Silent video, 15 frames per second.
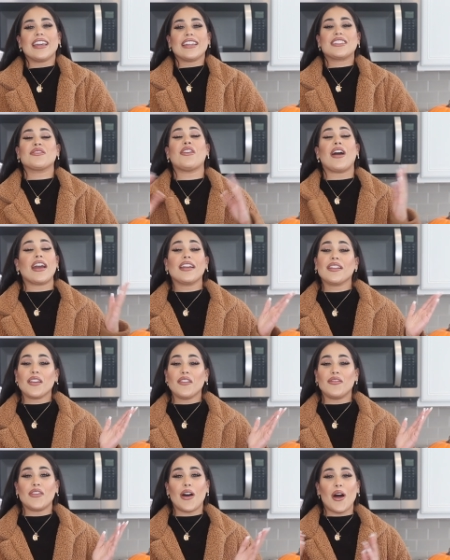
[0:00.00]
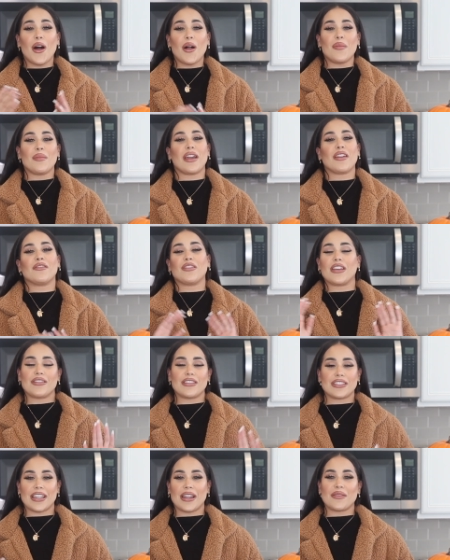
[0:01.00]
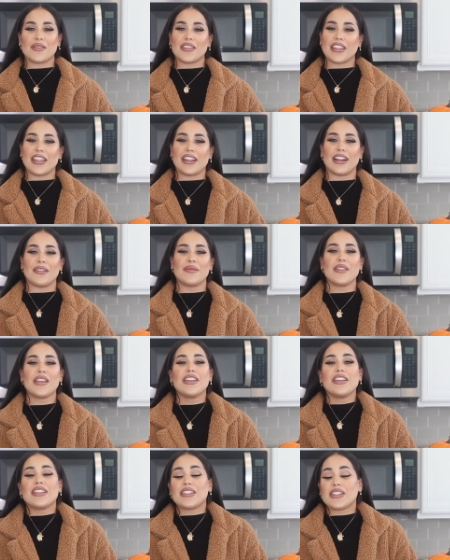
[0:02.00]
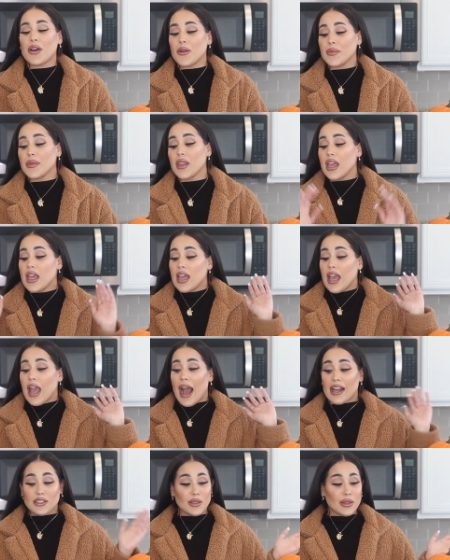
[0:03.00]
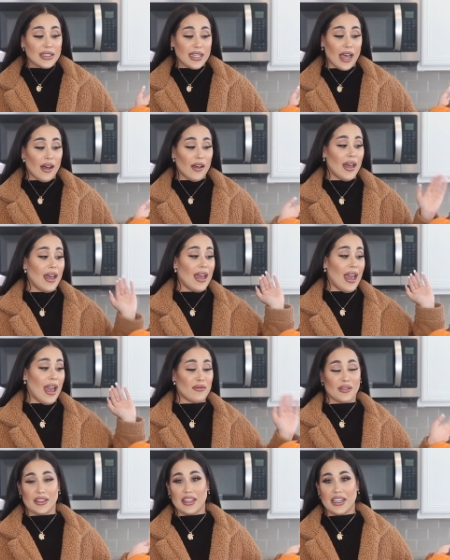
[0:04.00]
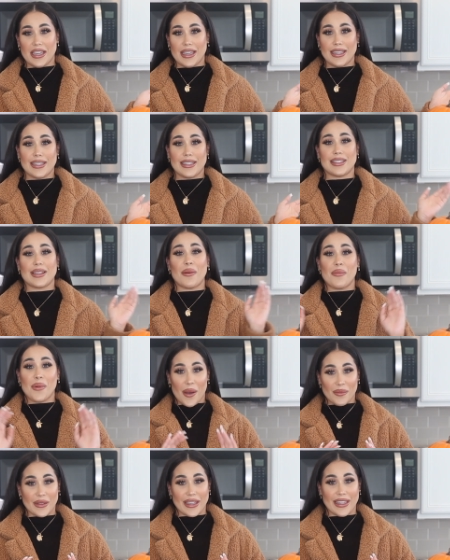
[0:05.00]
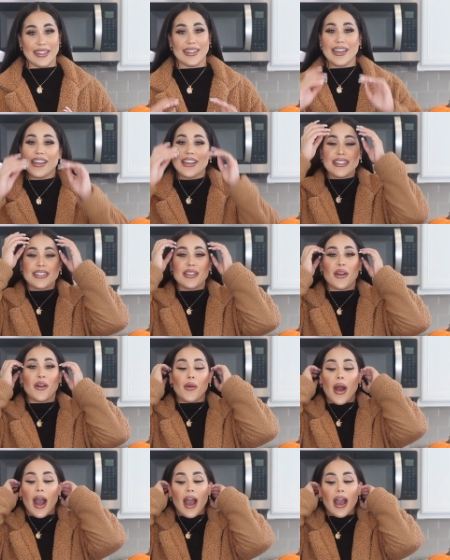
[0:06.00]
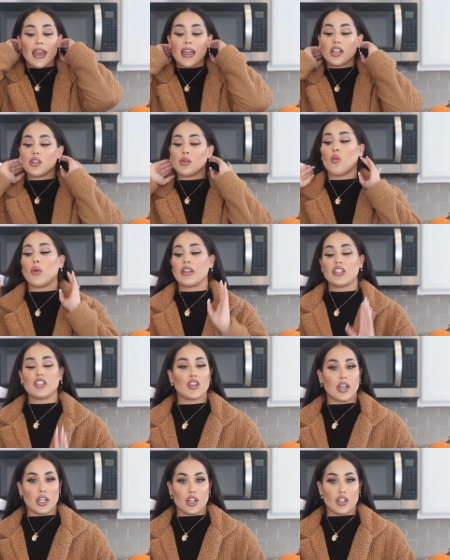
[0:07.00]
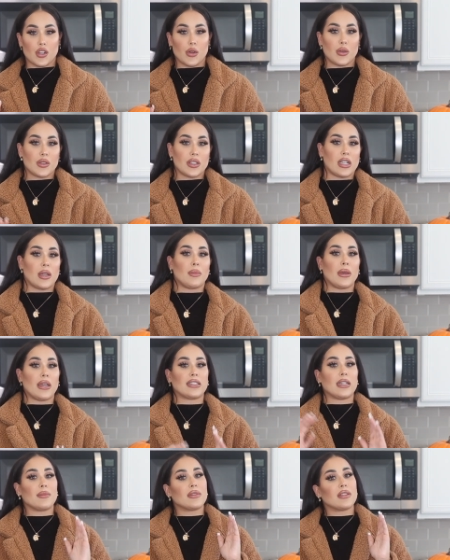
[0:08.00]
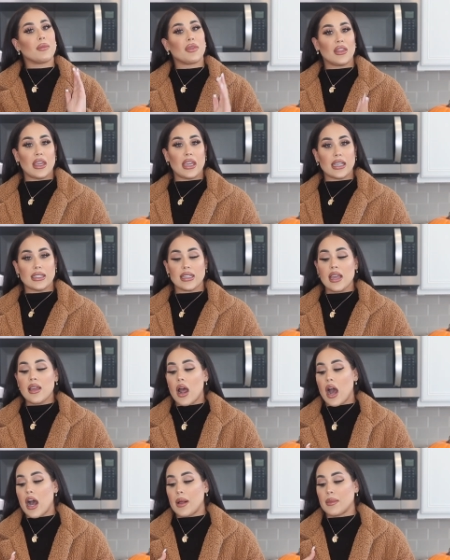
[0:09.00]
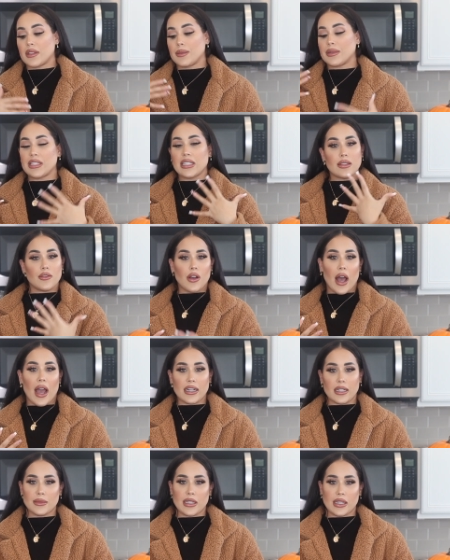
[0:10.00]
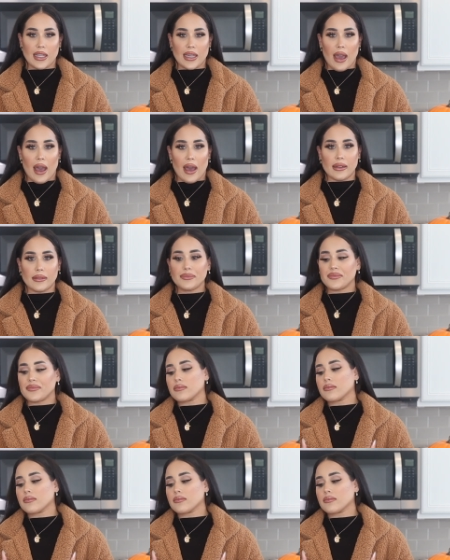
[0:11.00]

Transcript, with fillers: It's finally fall, my favorite time of the year. So as you can tell, everything is pumpkin. So I went to Trader Joe's and I picked up some things, um, some seasonal items that they had.